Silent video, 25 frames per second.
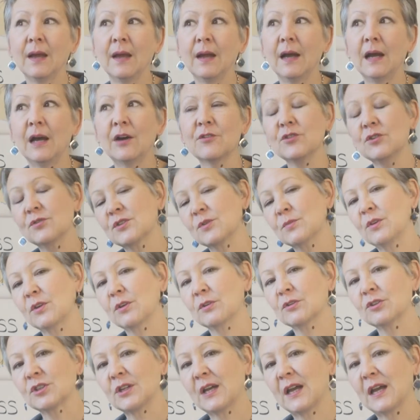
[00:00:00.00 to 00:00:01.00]
I'll do something
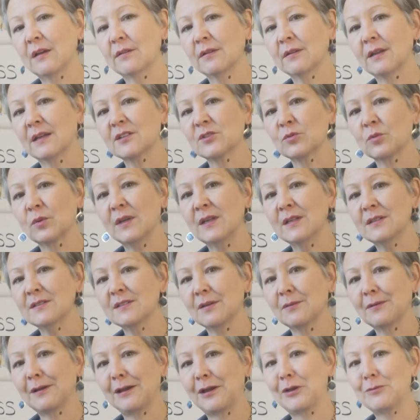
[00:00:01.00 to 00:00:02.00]
on child next week, so
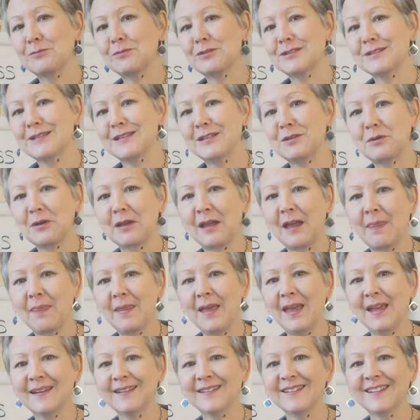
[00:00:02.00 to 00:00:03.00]
I hope to see you again
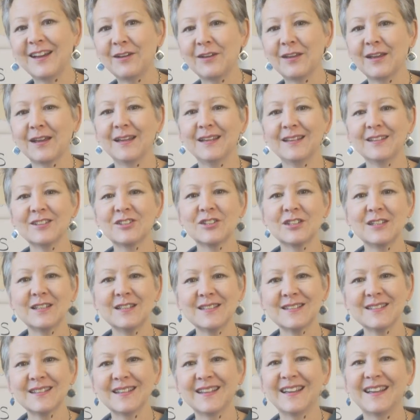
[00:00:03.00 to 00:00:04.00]
then. Okay,
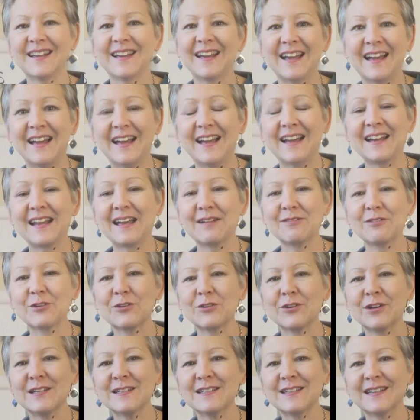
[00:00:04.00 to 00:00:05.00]
cheers, and have a
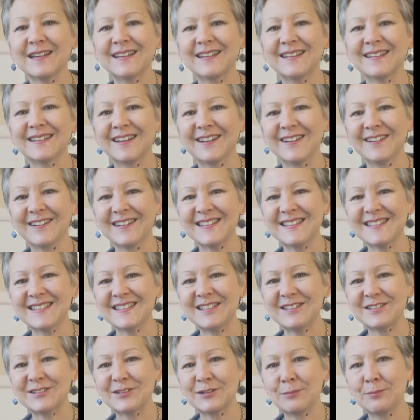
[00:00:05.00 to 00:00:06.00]
great day. All right, see you
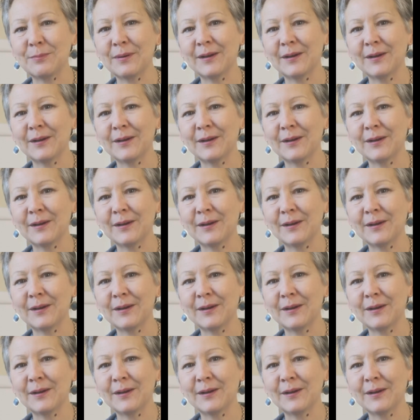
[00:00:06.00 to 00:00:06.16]
soon.